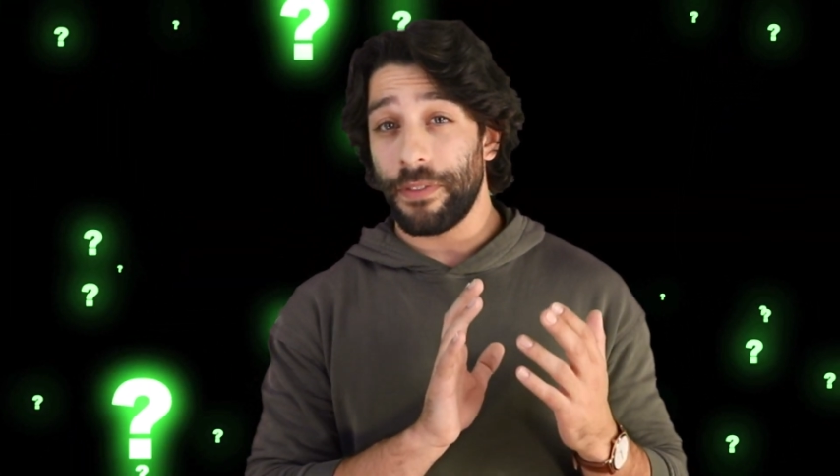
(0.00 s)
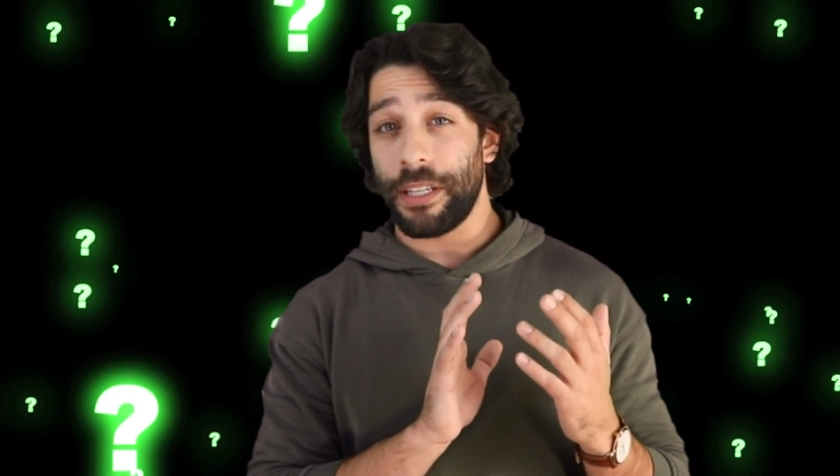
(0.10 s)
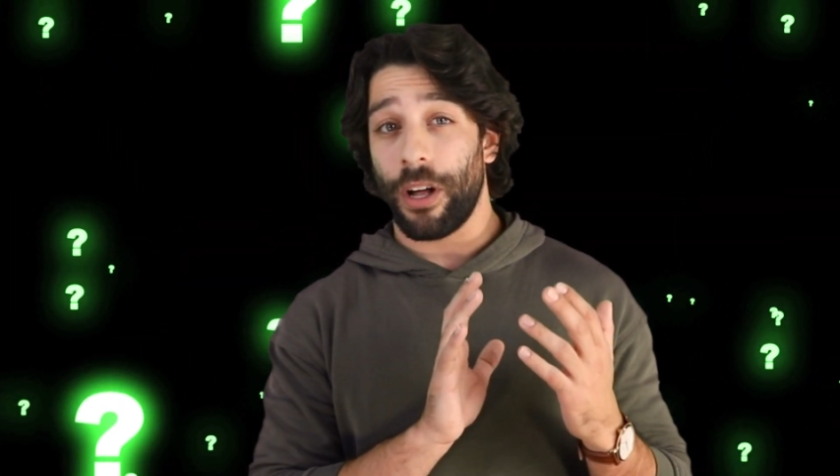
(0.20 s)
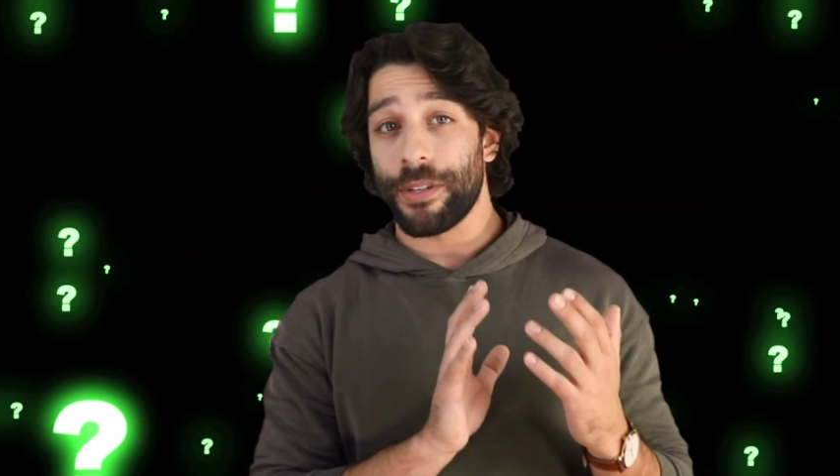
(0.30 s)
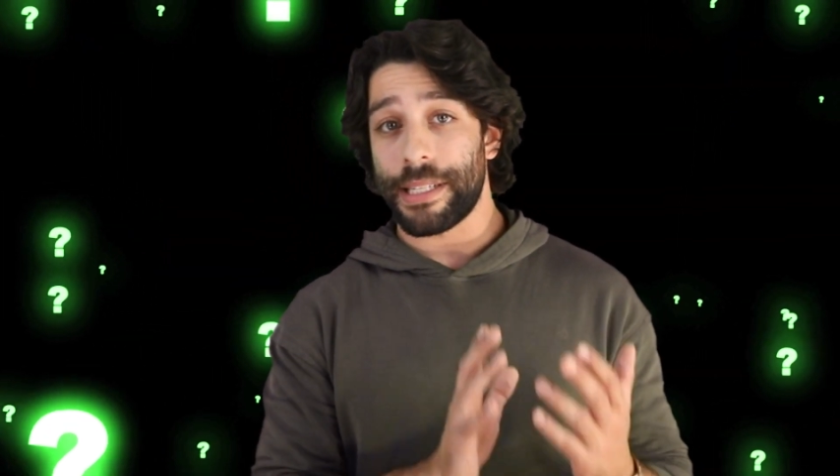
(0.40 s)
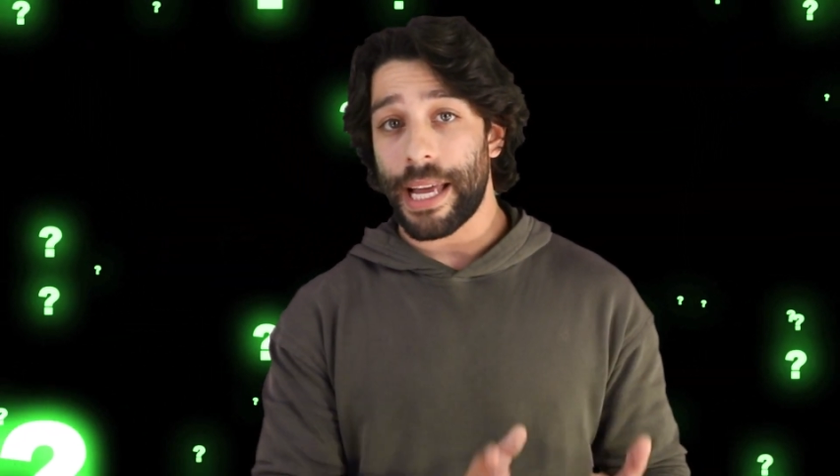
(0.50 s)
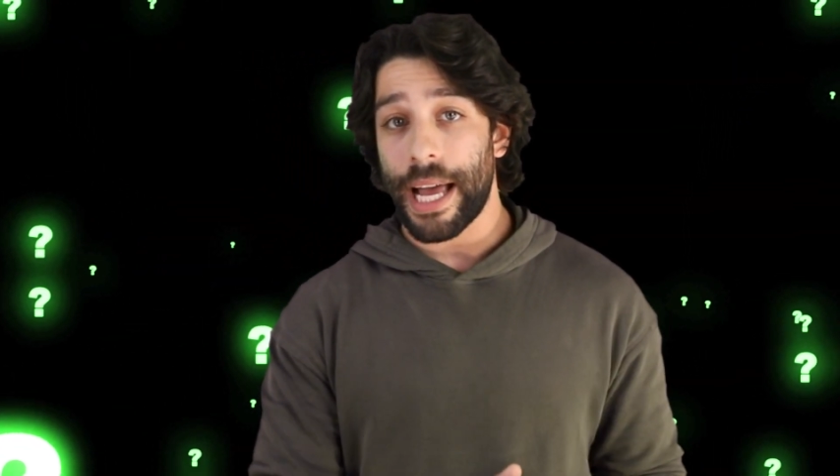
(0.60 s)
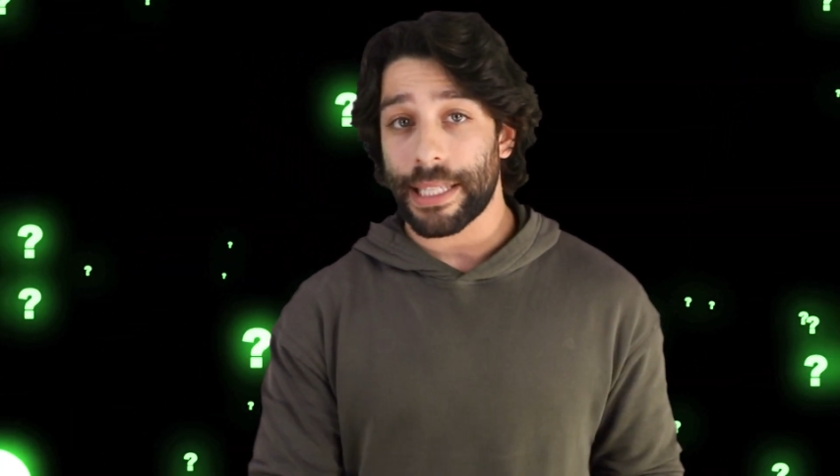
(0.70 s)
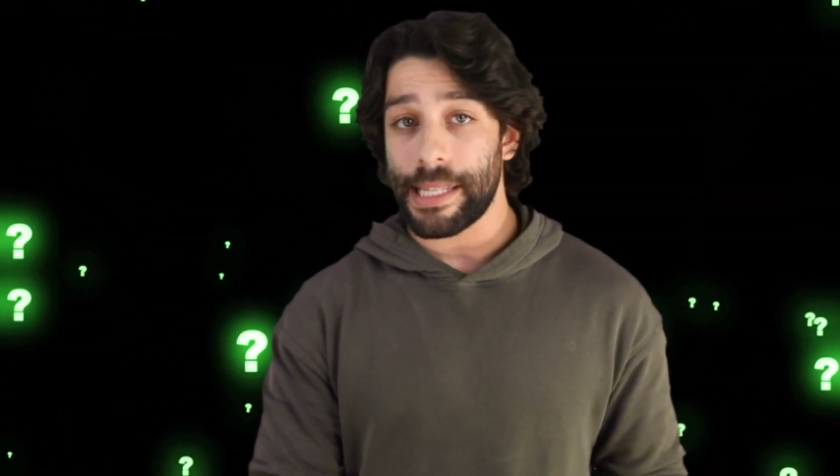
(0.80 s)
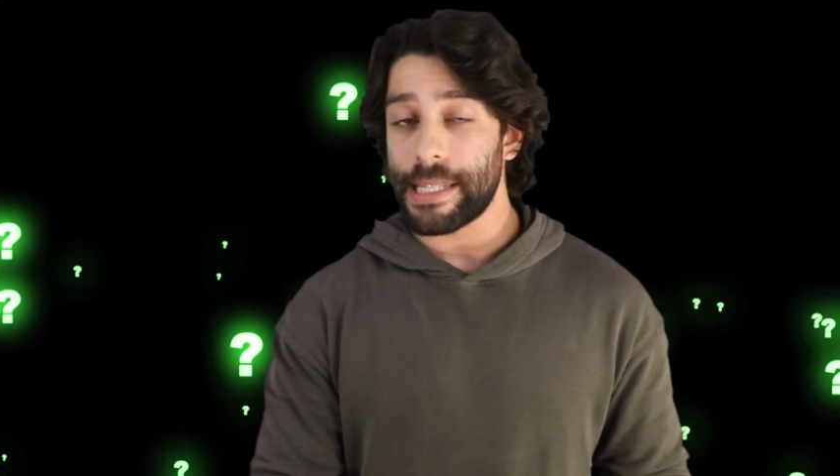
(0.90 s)
fifty dollars in
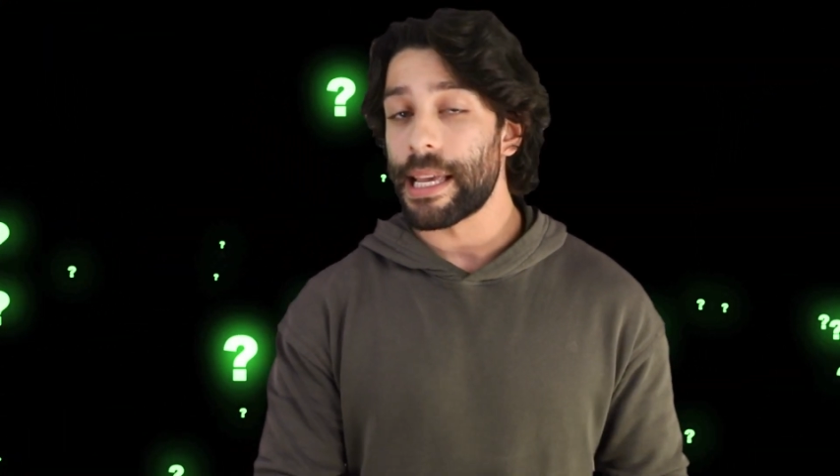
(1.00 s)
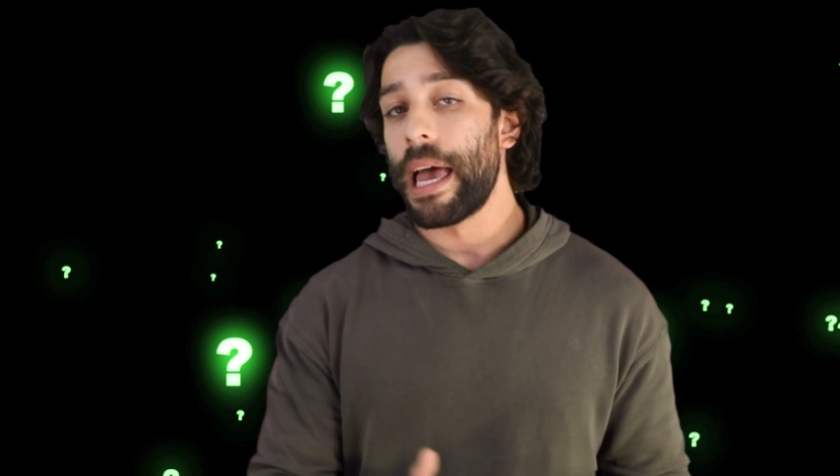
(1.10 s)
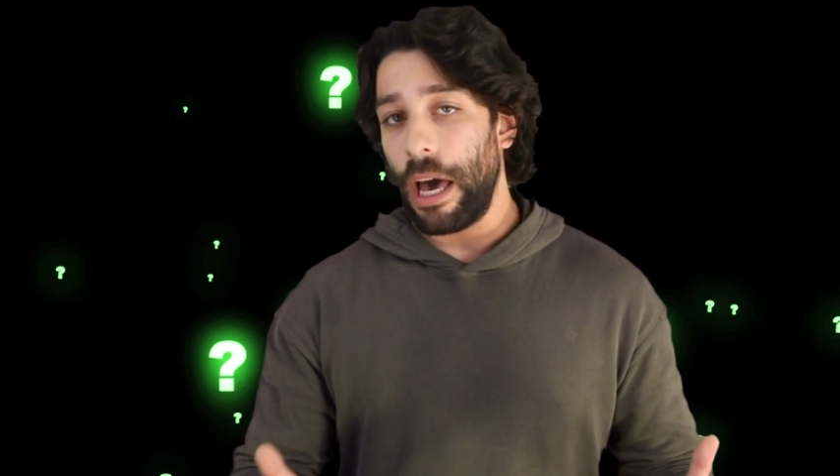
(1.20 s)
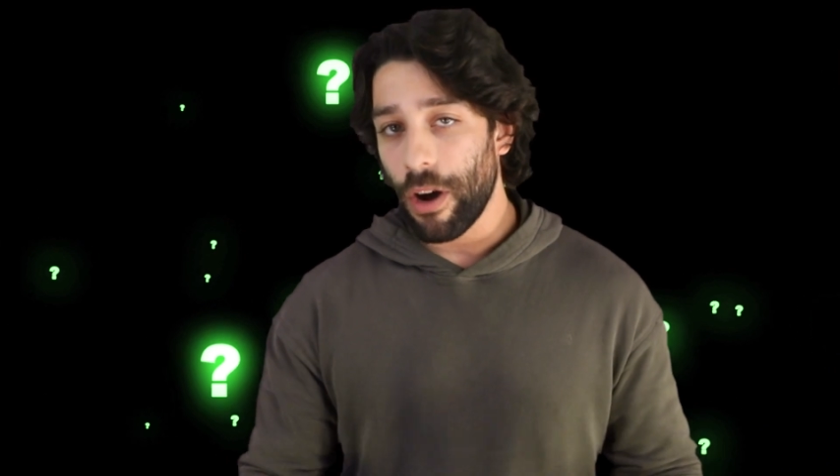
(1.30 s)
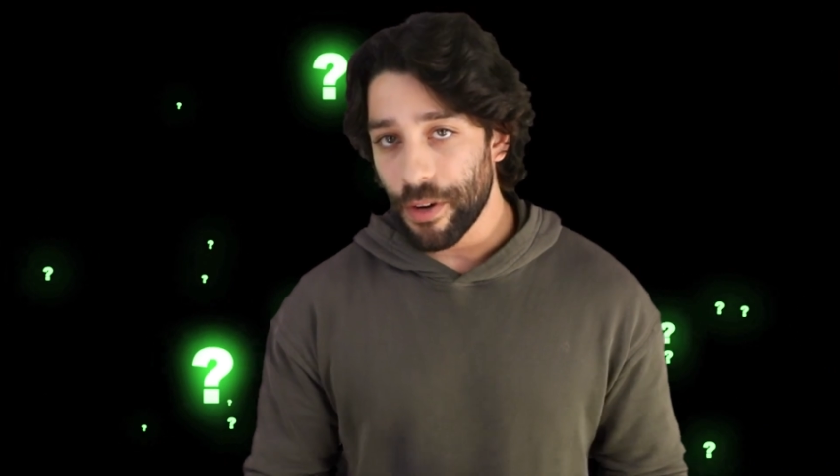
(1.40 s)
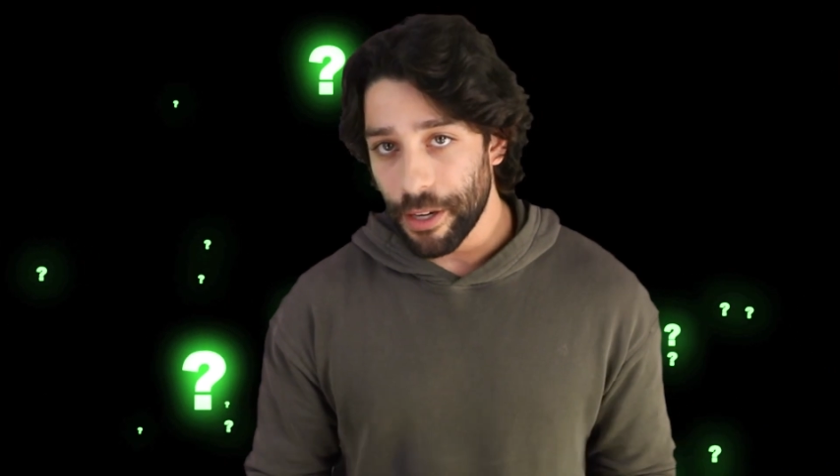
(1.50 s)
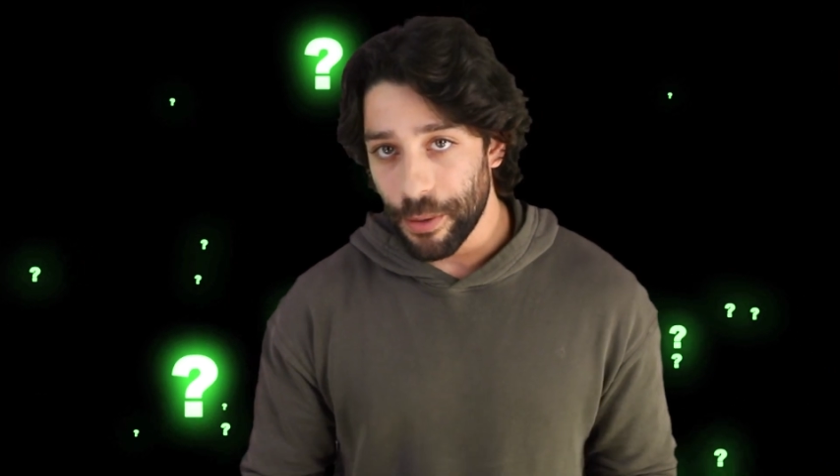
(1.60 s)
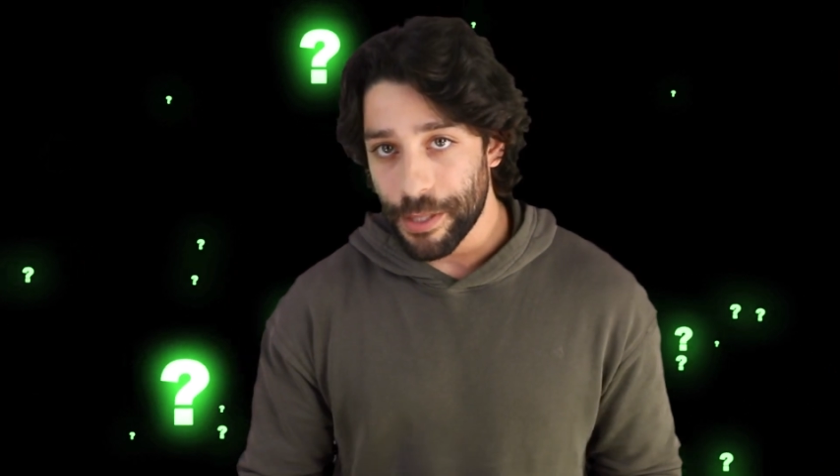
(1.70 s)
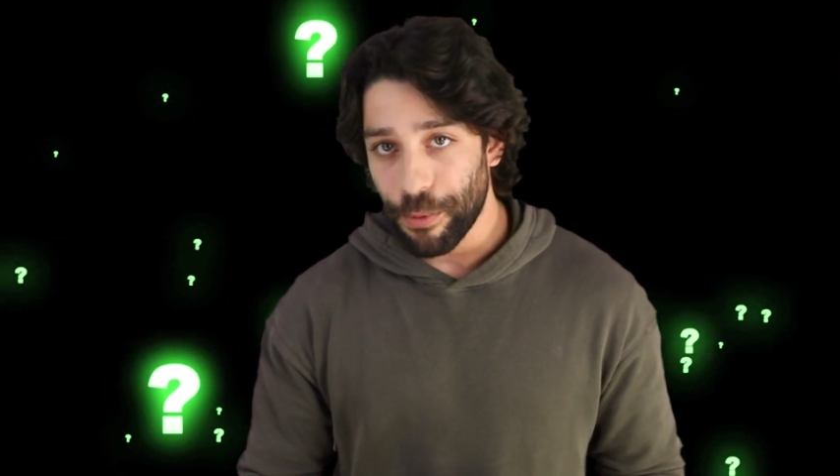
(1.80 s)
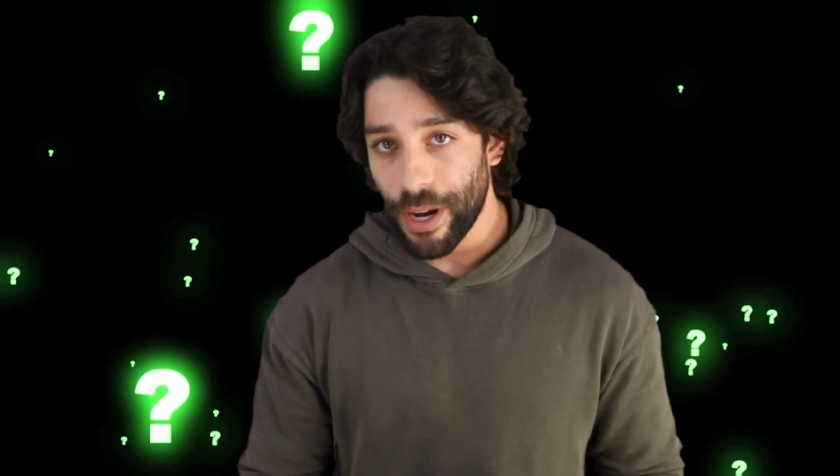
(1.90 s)
taxes. However, to
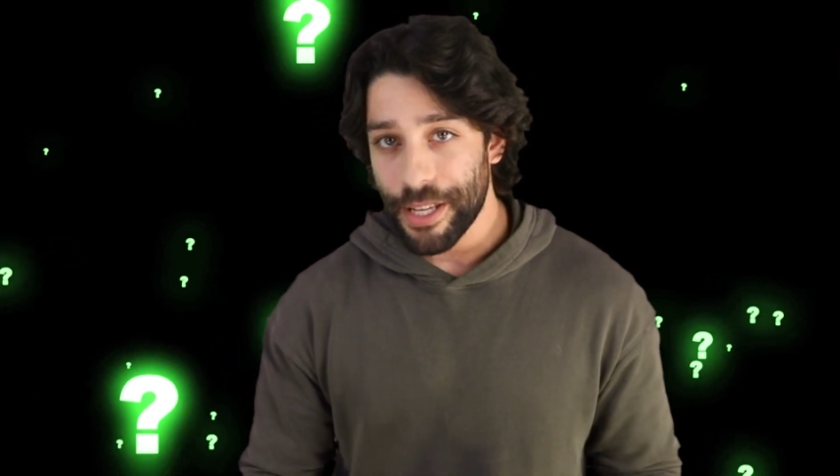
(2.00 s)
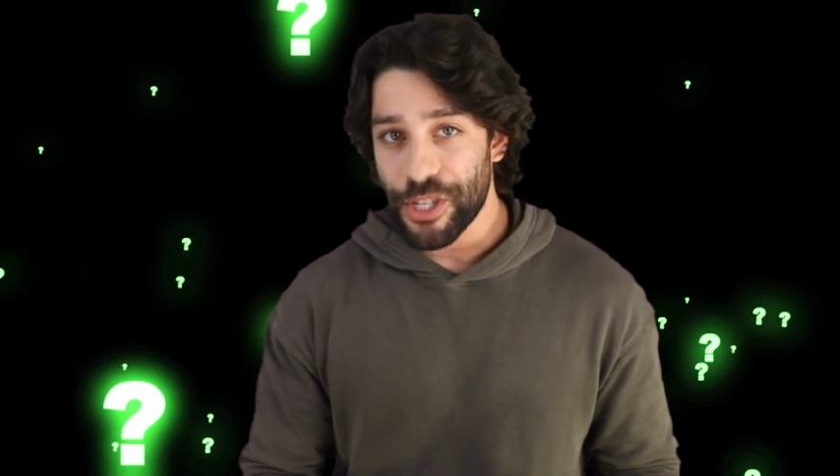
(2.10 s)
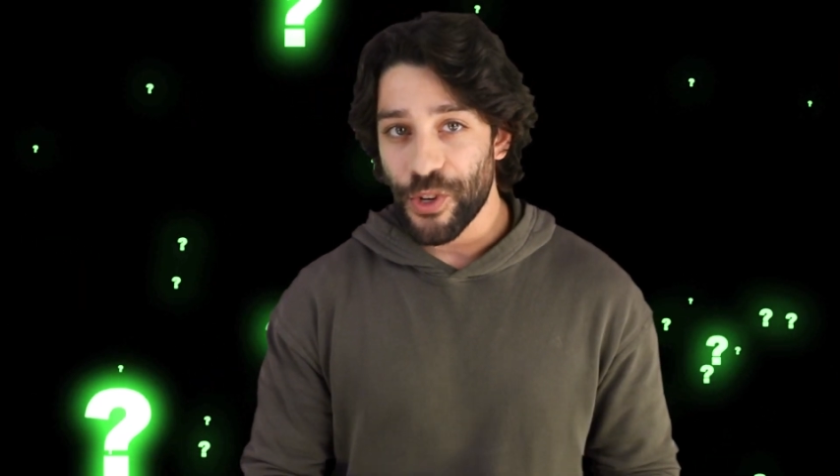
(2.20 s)
no surprise,